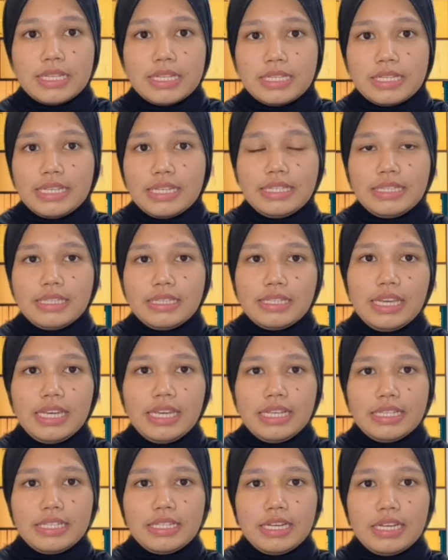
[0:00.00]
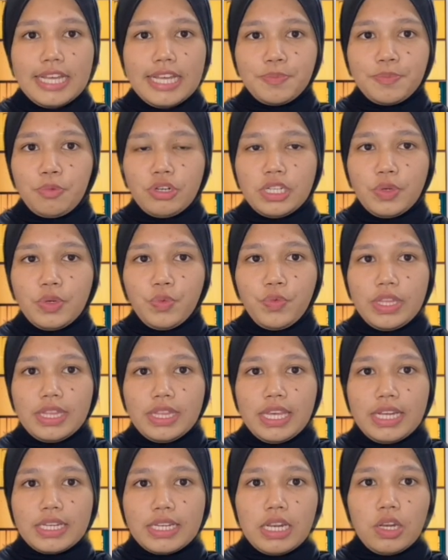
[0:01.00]
Since t is the exponent, we
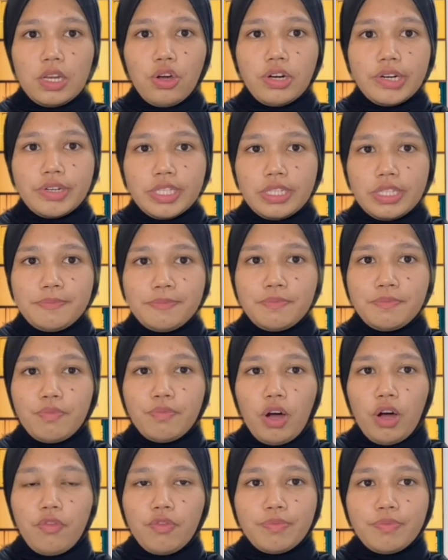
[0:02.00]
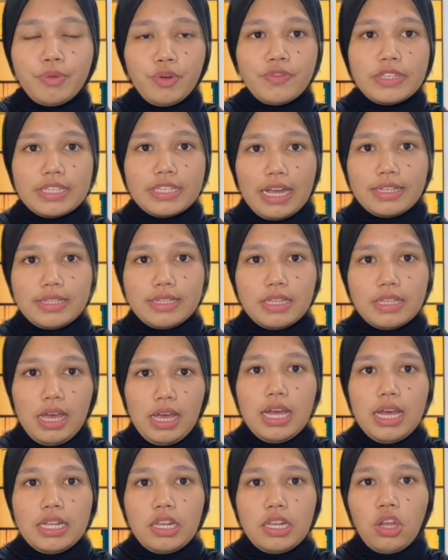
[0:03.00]
take the logarithm of both sides.
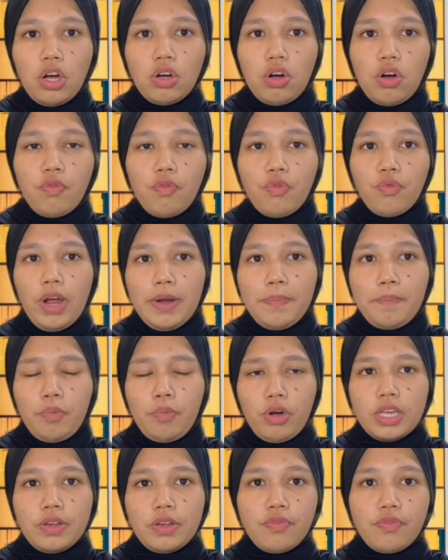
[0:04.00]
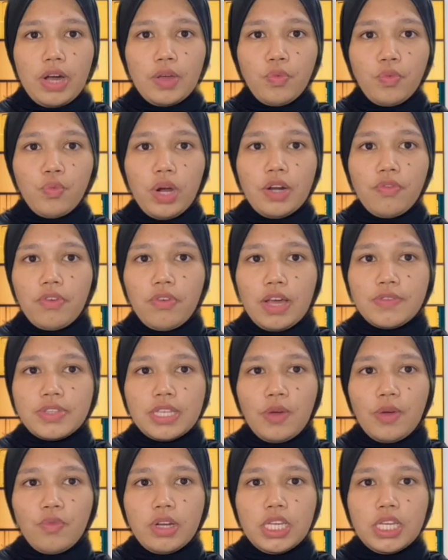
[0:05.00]
Log of
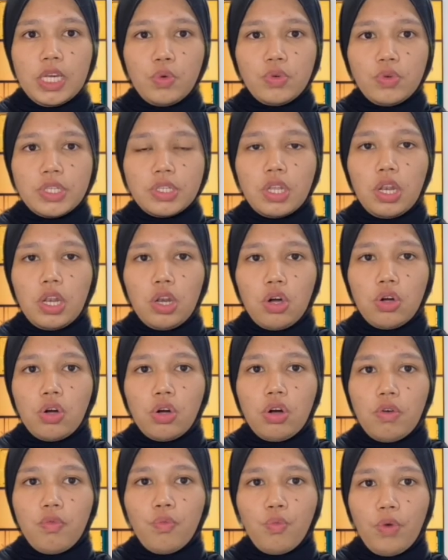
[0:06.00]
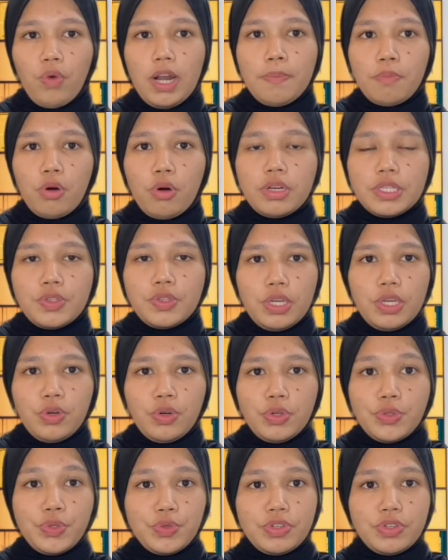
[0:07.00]
1.5157 equals log of
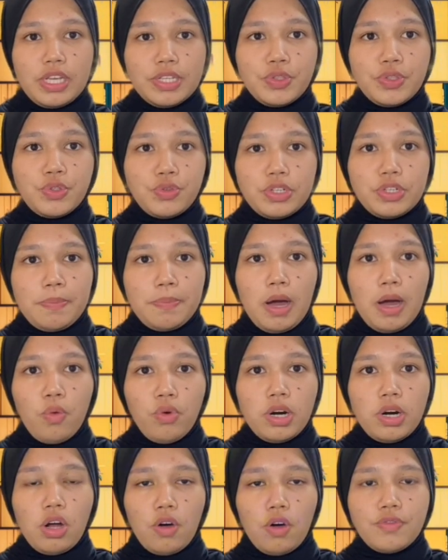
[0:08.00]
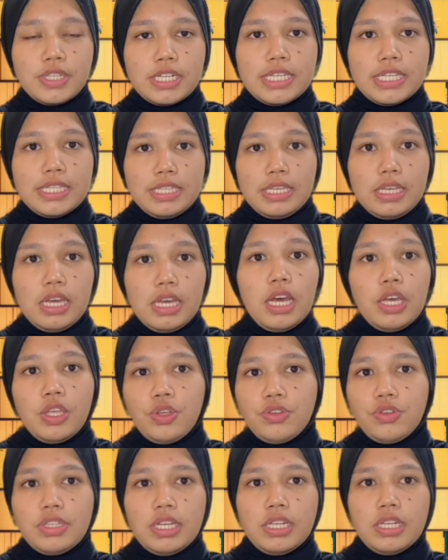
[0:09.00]
1.02 raised to the power of 3t.
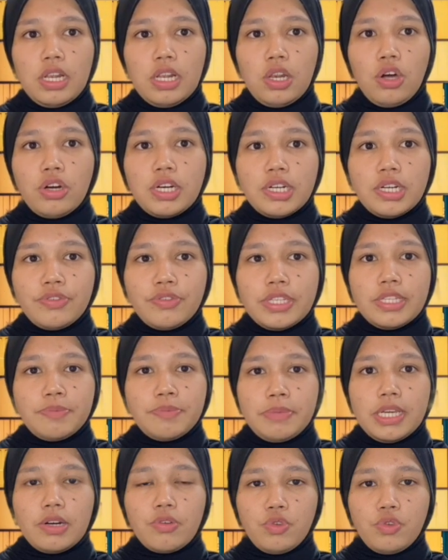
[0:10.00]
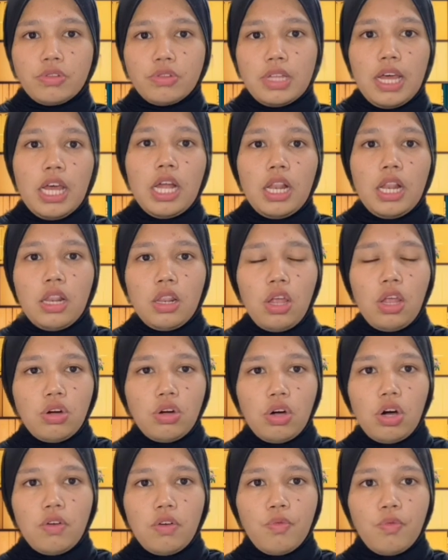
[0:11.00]
Using the logarithmic rule, log
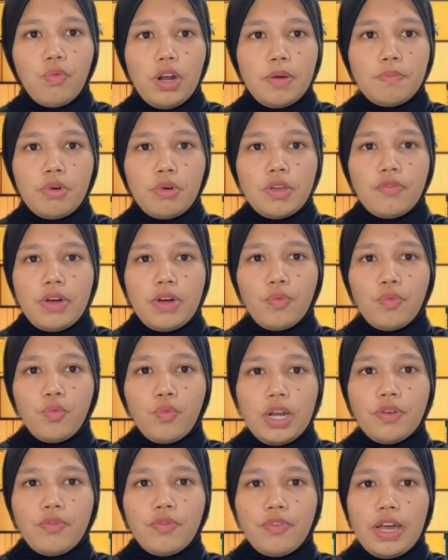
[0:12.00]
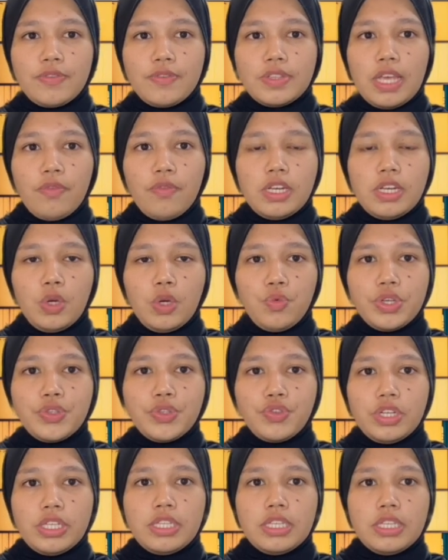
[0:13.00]
of 1.5157 equals
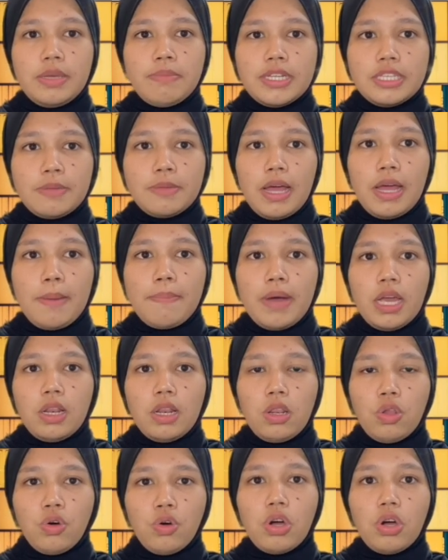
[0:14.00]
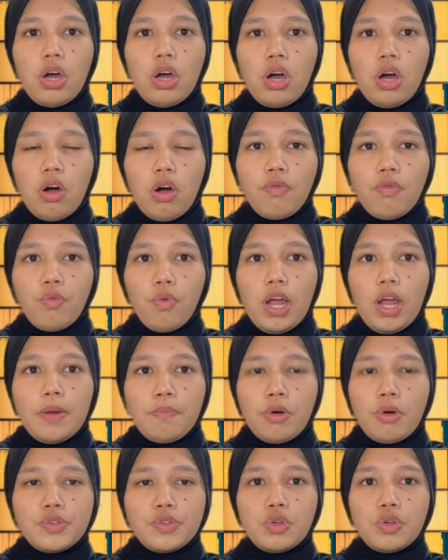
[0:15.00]
3t multiplied by log of
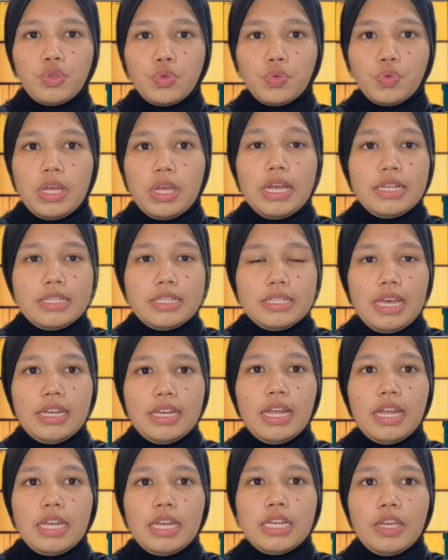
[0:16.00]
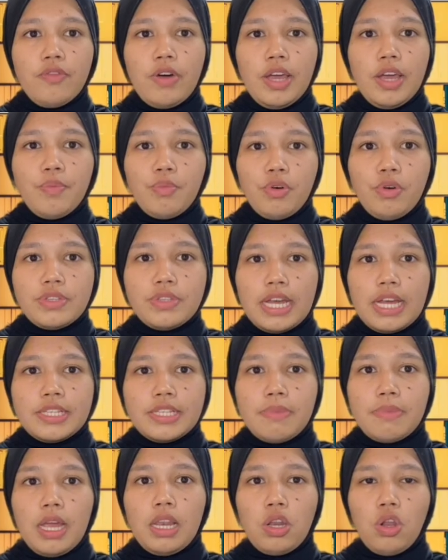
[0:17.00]
1.02. Then, divide both sides
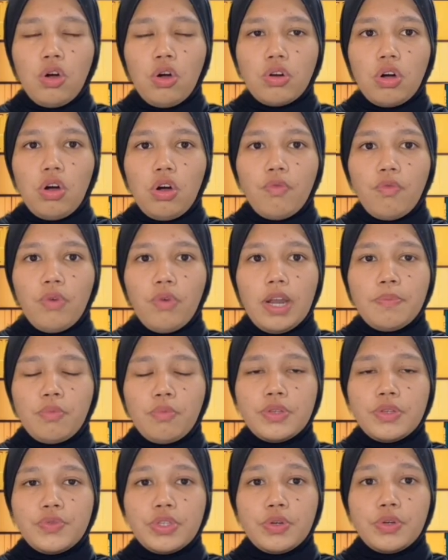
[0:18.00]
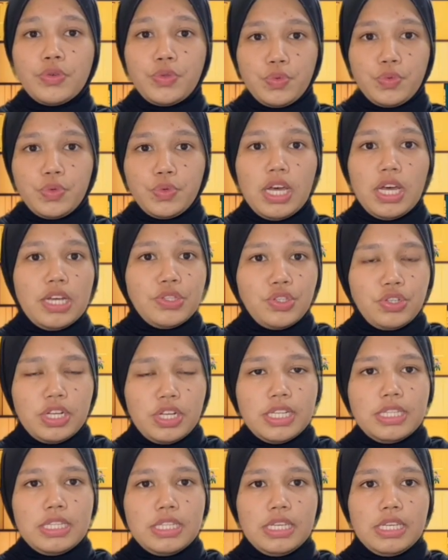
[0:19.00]
by log of 1.02.
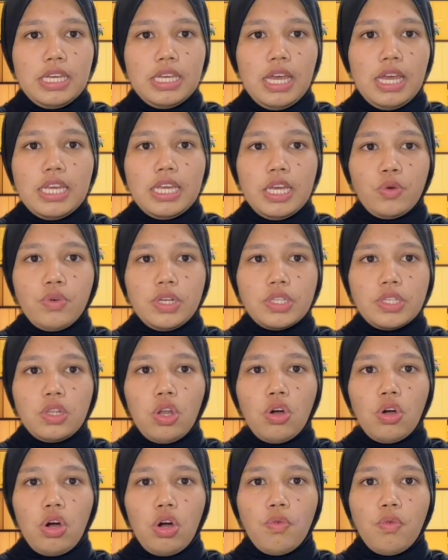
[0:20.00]
3t equals log of